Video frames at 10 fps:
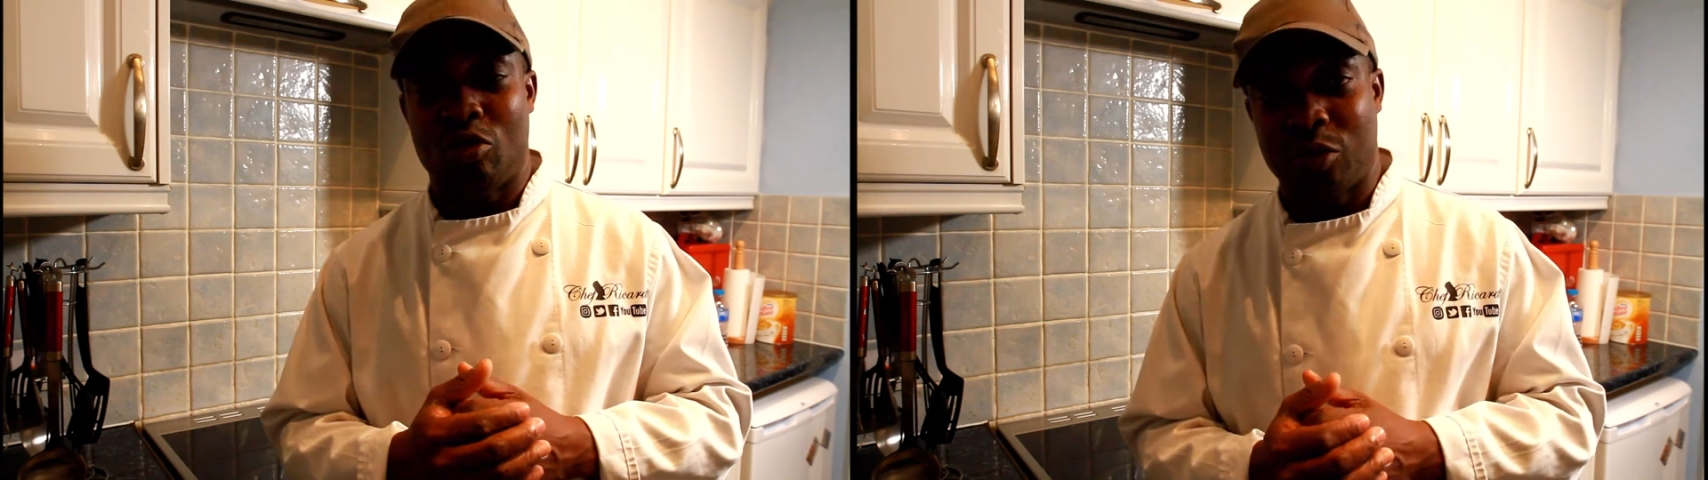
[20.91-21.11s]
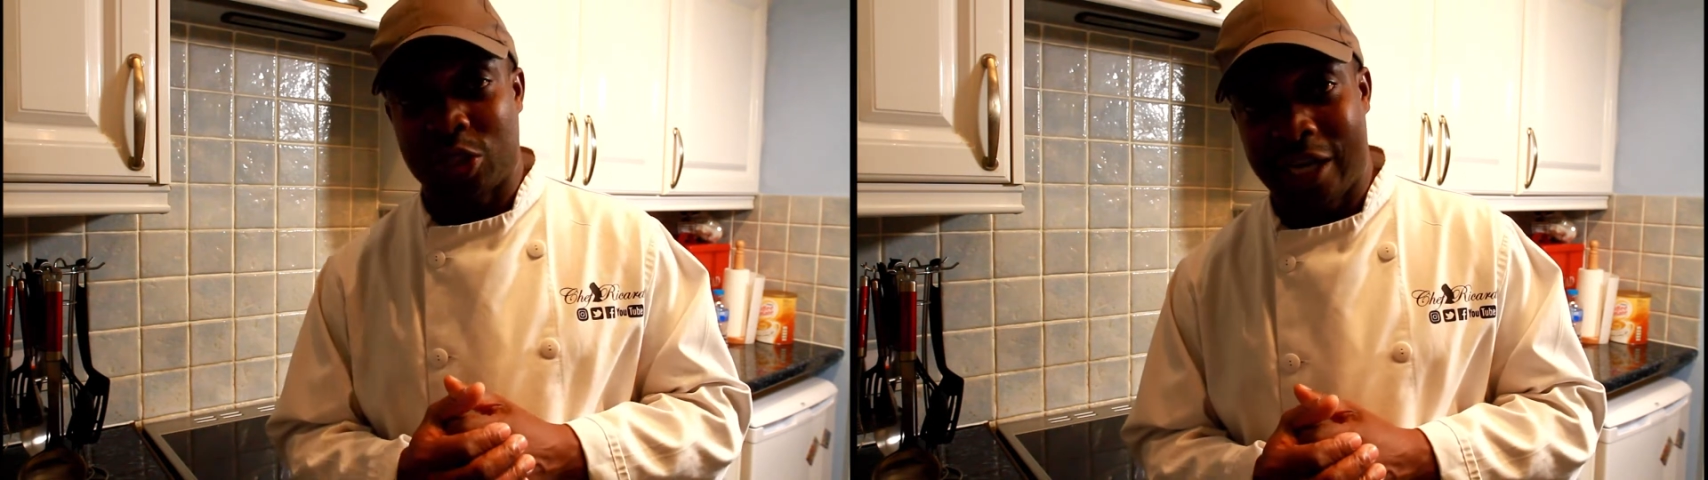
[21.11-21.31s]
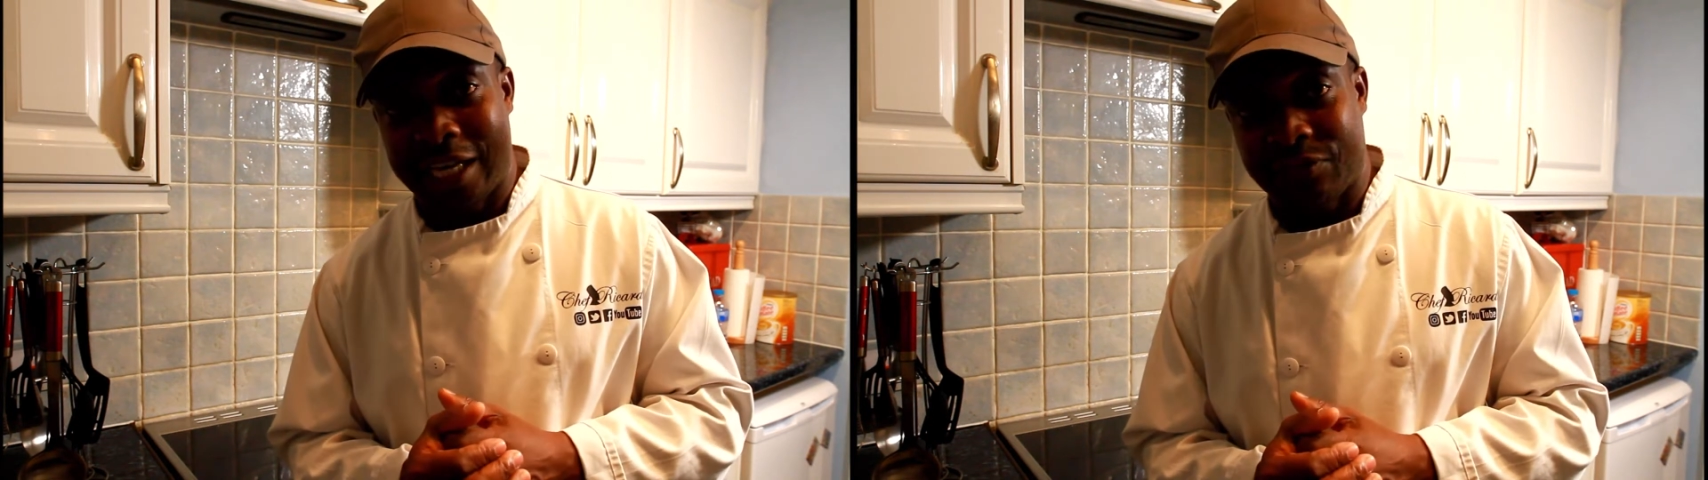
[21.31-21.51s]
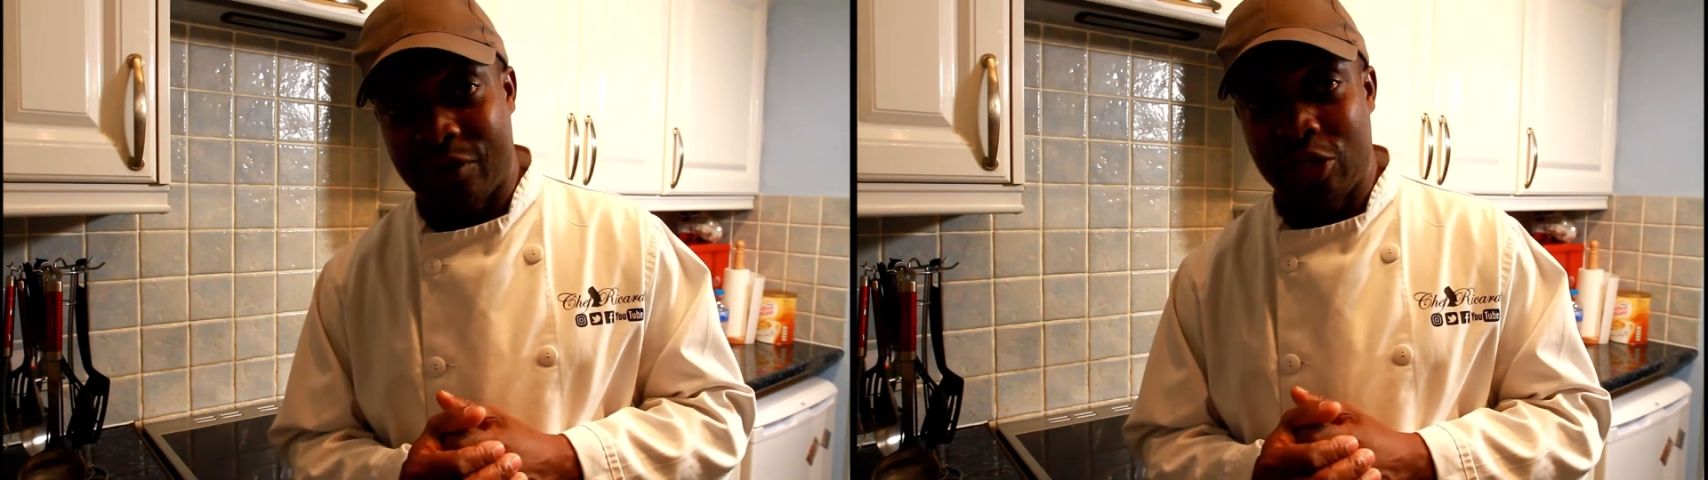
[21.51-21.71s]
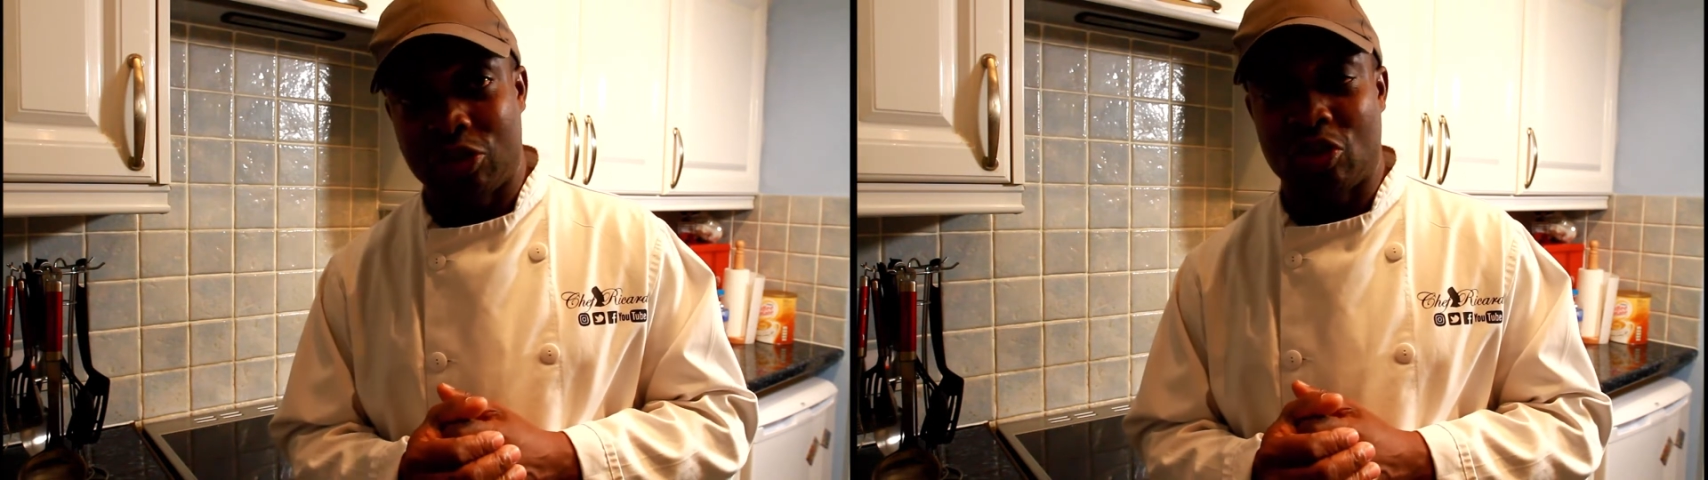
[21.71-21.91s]
much guys for
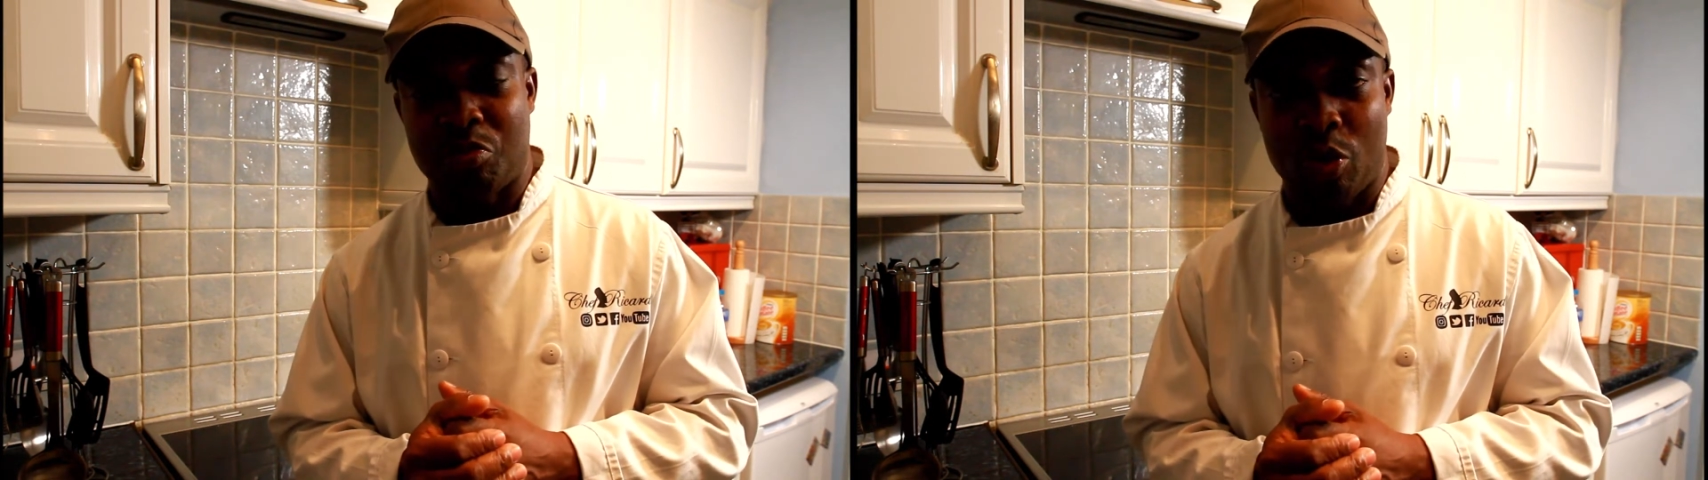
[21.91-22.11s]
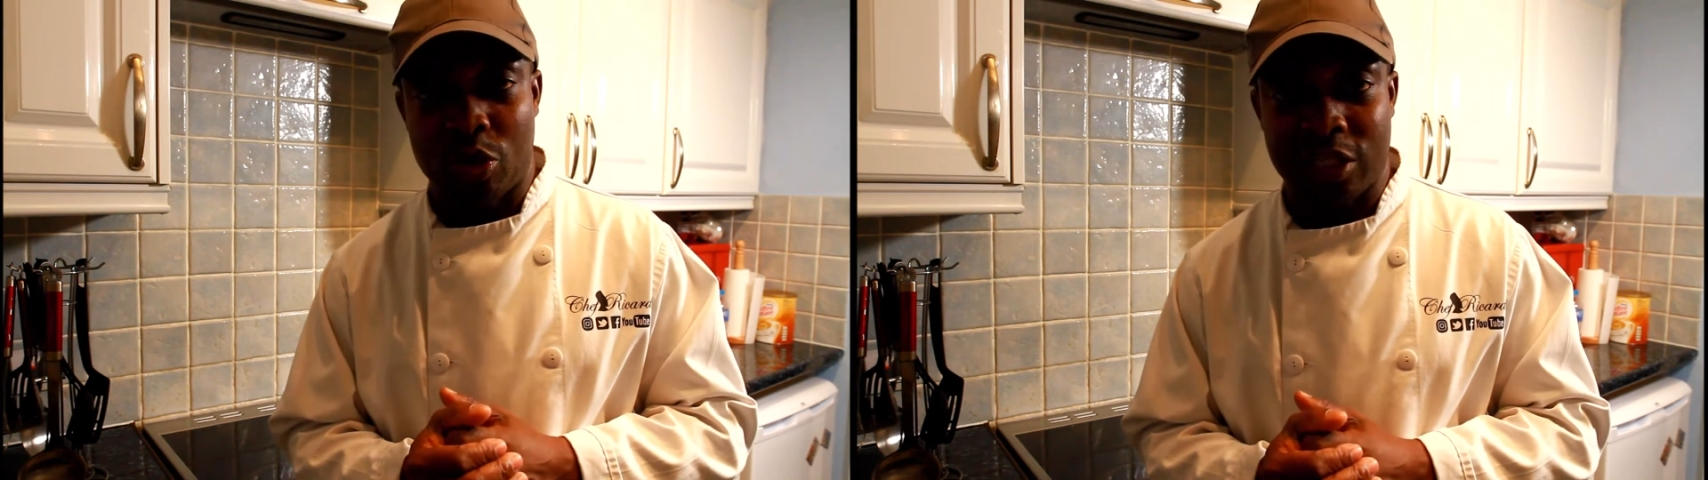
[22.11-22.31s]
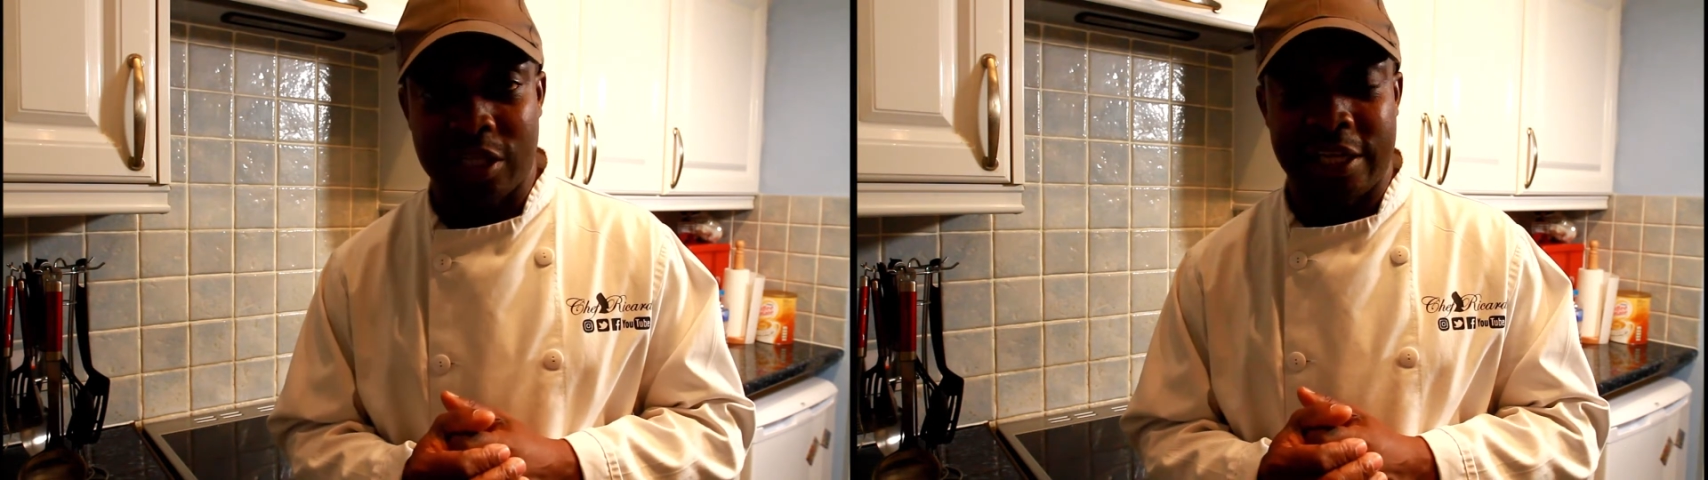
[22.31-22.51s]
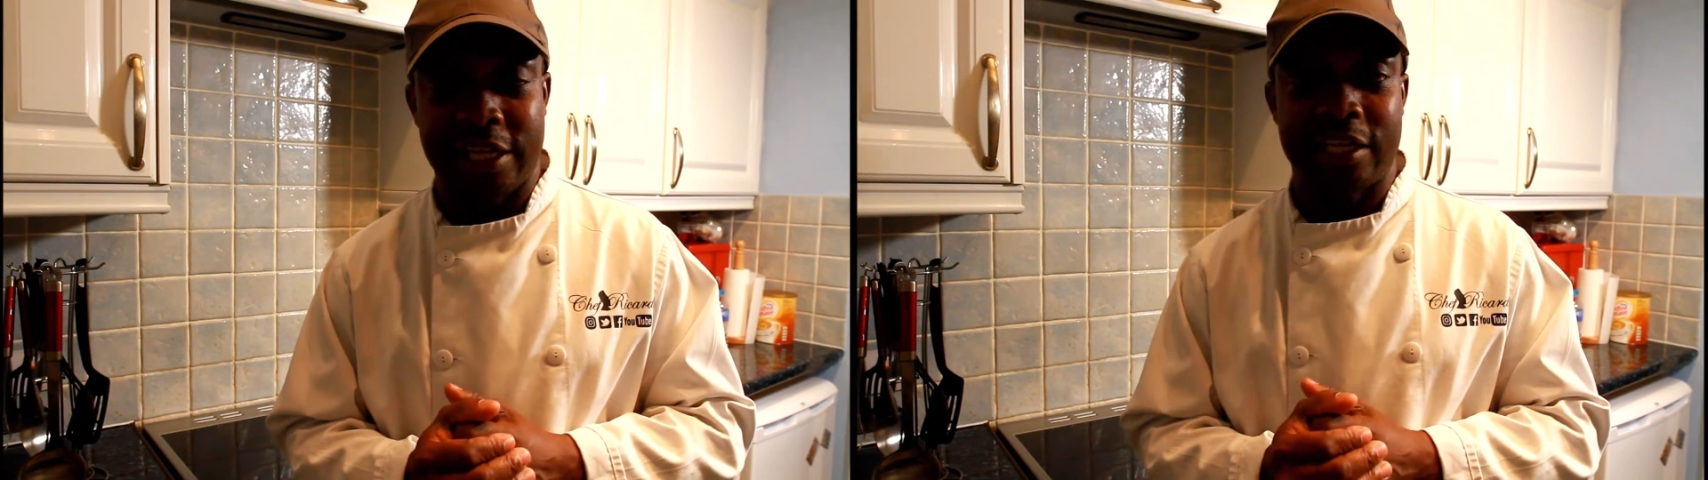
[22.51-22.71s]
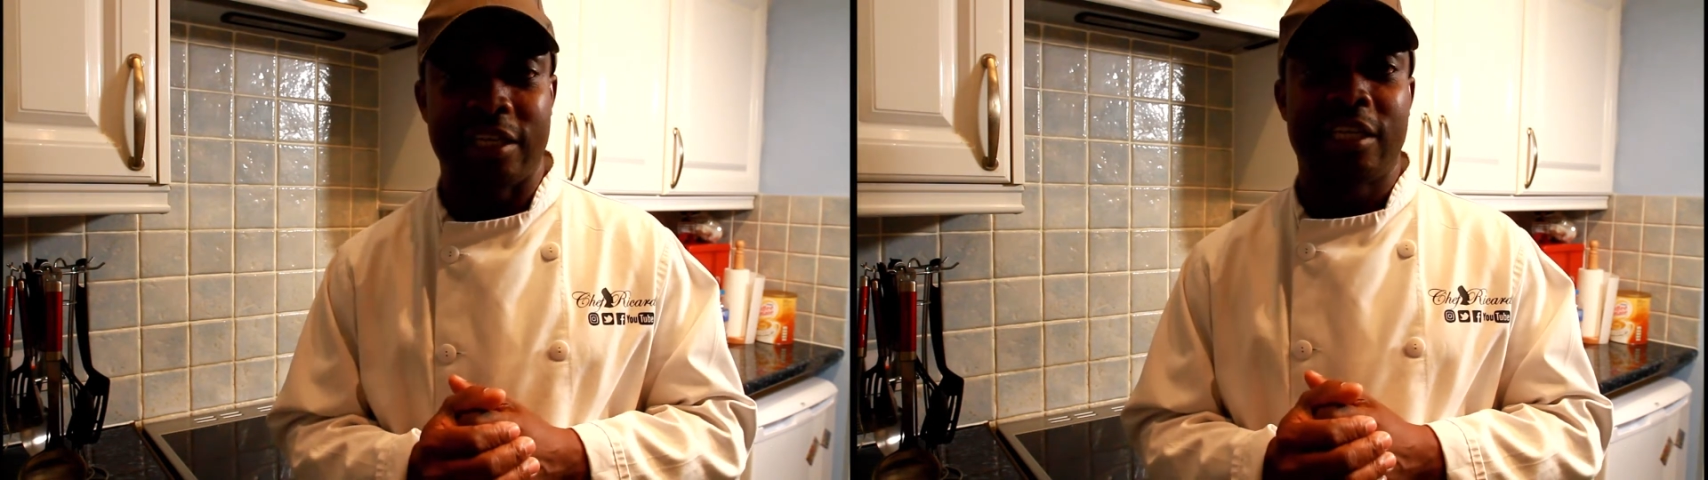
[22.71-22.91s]
your support
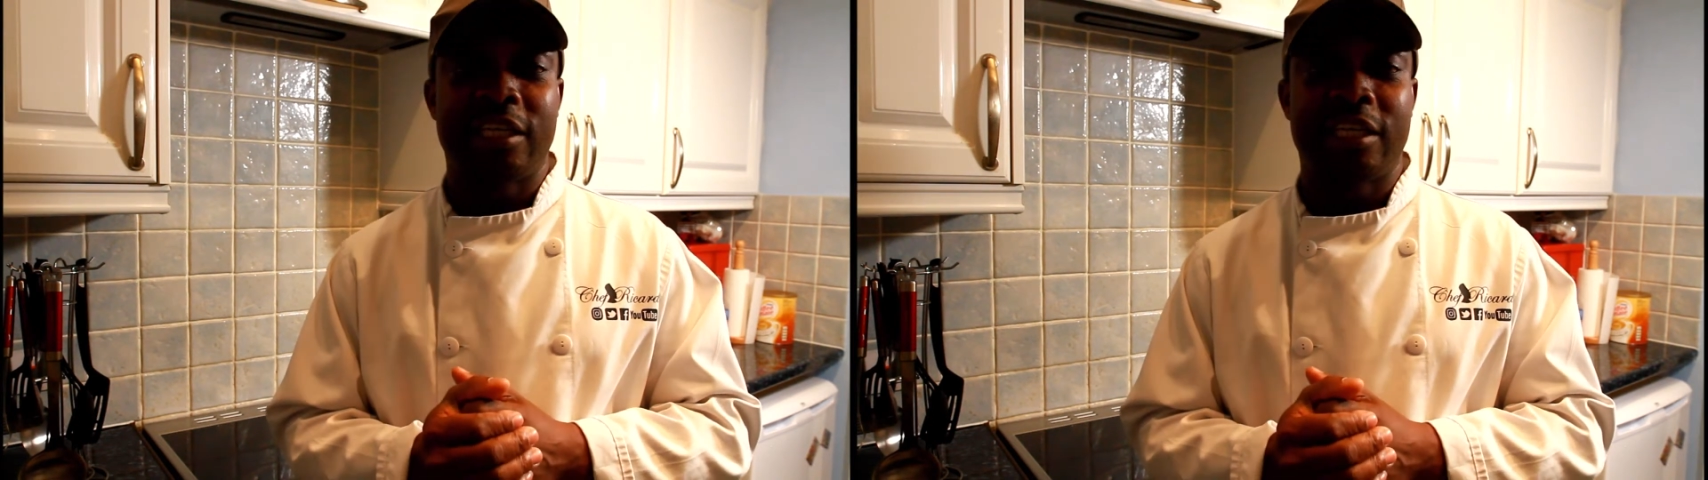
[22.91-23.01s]
and